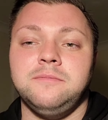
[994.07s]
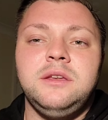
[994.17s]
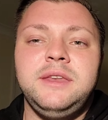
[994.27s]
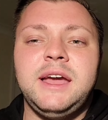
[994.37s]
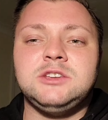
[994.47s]

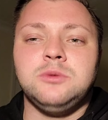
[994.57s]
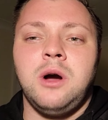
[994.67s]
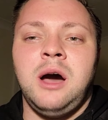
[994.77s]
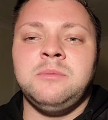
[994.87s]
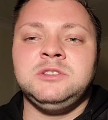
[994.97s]
Next, we've
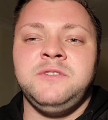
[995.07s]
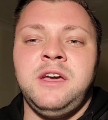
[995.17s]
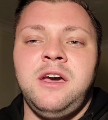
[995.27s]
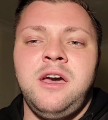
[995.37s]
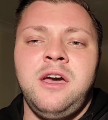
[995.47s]
got
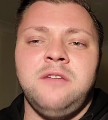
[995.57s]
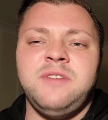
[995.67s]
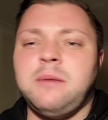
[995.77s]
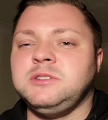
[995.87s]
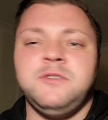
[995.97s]
atmosphere, and the
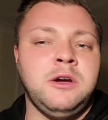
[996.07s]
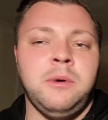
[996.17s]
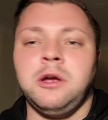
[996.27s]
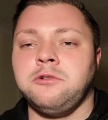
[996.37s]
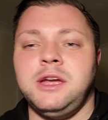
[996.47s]
atmosphere
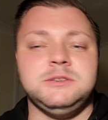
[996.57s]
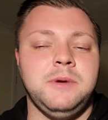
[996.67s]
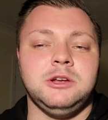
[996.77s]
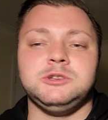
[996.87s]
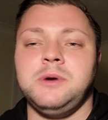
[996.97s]
weren't great, to be
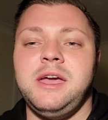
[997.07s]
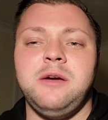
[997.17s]
honest with you.